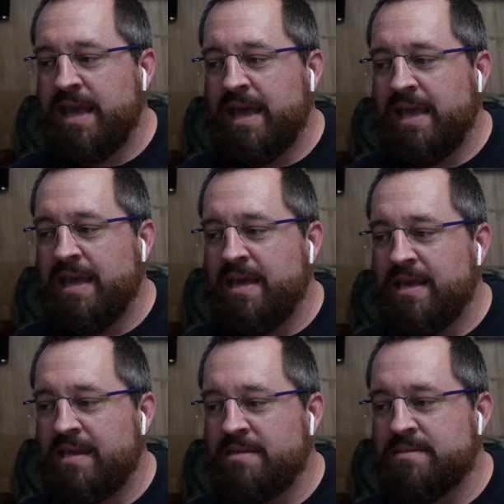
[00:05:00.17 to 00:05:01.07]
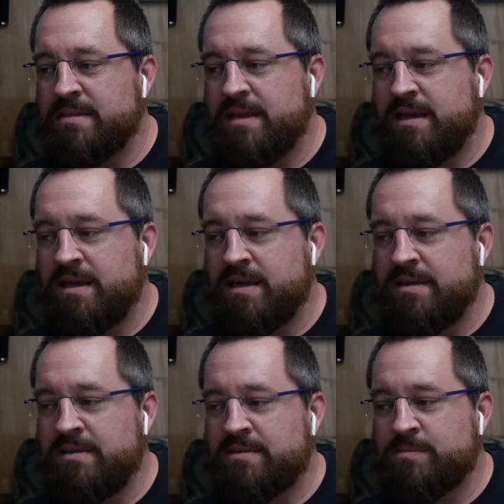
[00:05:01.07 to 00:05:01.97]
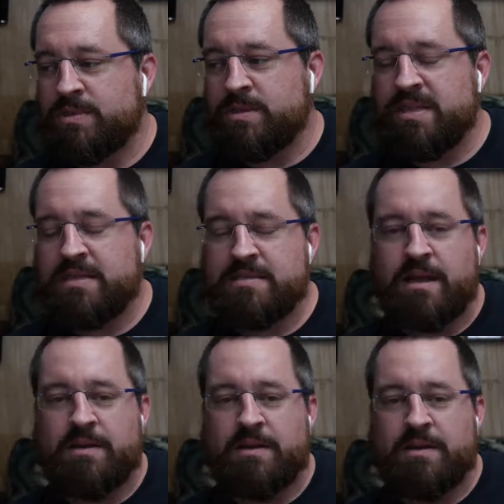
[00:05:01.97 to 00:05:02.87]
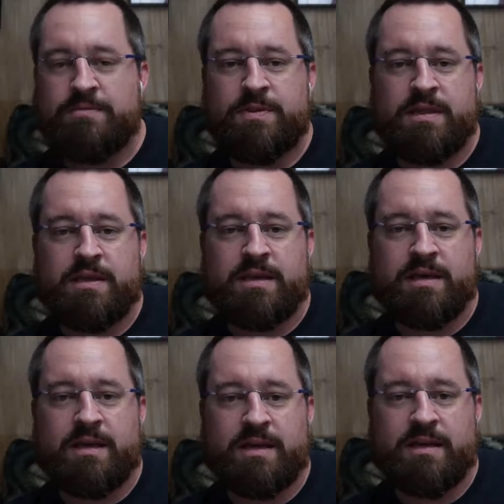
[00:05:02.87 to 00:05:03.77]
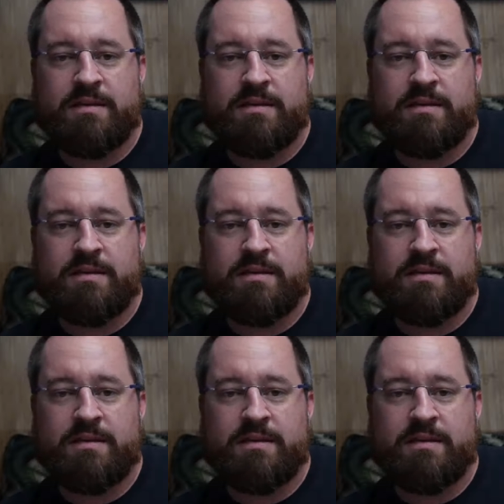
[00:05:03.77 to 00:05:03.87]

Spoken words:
And with some of the stuff that